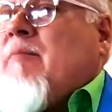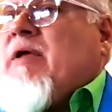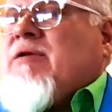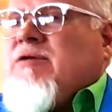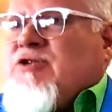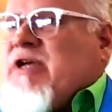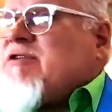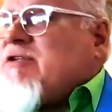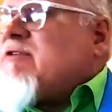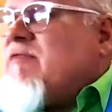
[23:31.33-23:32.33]
I mean,
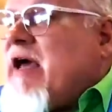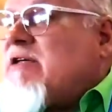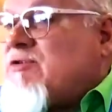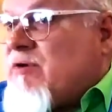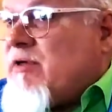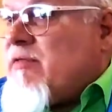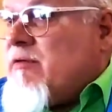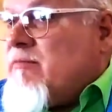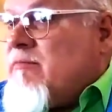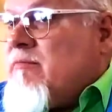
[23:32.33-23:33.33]
Jesus of Nazareth,
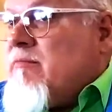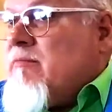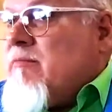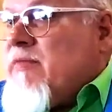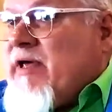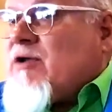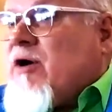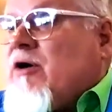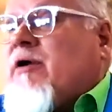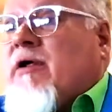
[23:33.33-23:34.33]
the
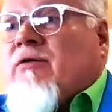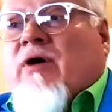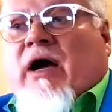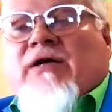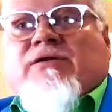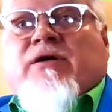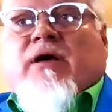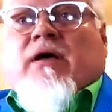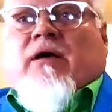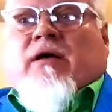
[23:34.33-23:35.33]
incarnate Christ,
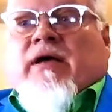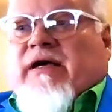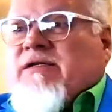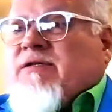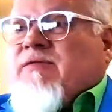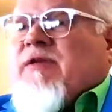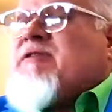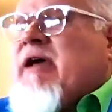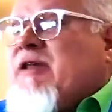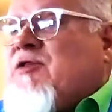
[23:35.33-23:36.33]
is the
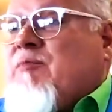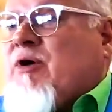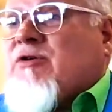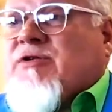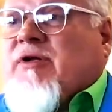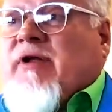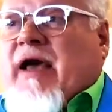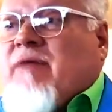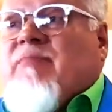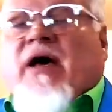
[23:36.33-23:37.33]
10th person
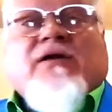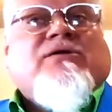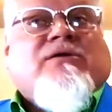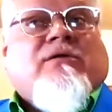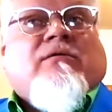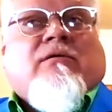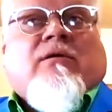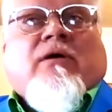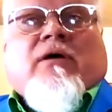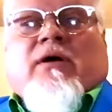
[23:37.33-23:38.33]
at best
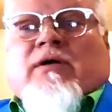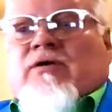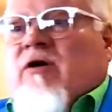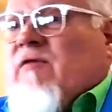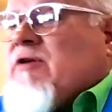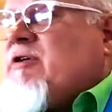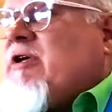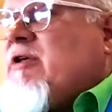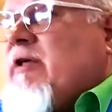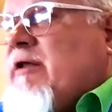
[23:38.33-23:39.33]
to have
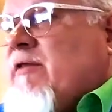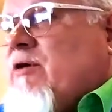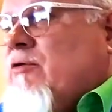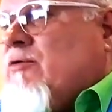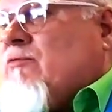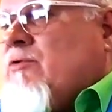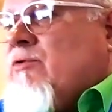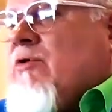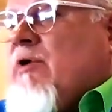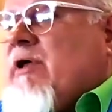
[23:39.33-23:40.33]
articulated the golden
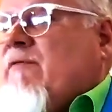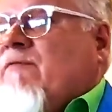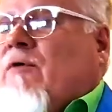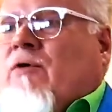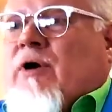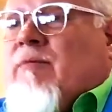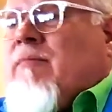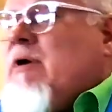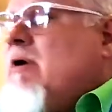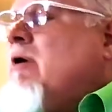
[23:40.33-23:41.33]
rule in a
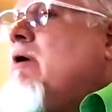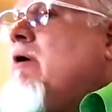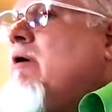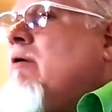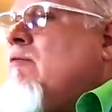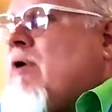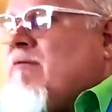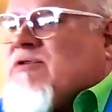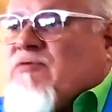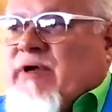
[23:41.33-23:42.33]
forum where it
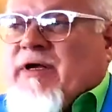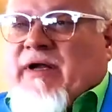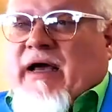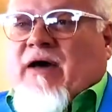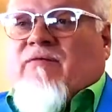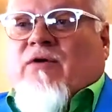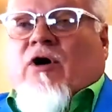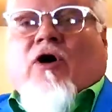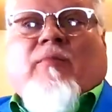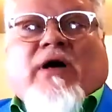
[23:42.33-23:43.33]
was written down for
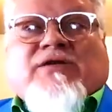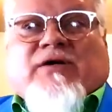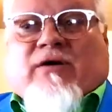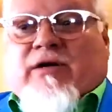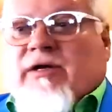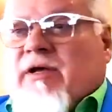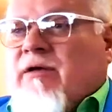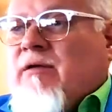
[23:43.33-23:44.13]
all posterity.